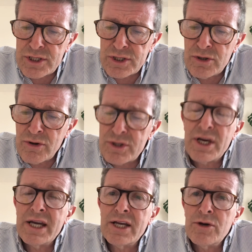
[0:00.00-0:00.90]
has not
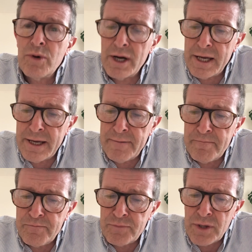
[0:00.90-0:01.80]
taken away,
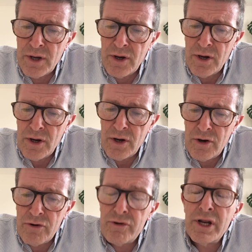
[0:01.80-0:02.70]

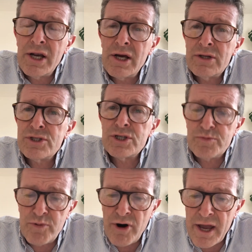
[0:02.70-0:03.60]
or an
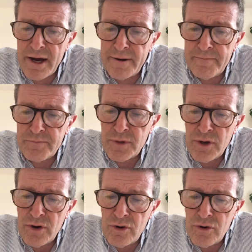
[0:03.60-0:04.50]
unanswered prayer,
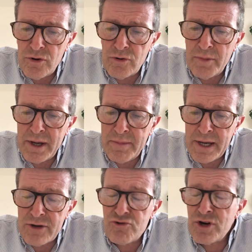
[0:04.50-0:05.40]
or
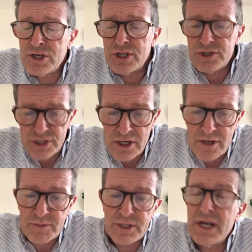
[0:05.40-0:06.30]
maybe a tragic
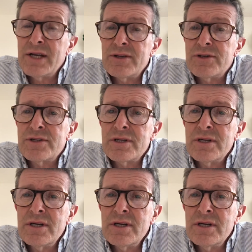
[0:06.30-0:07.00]
circumstance.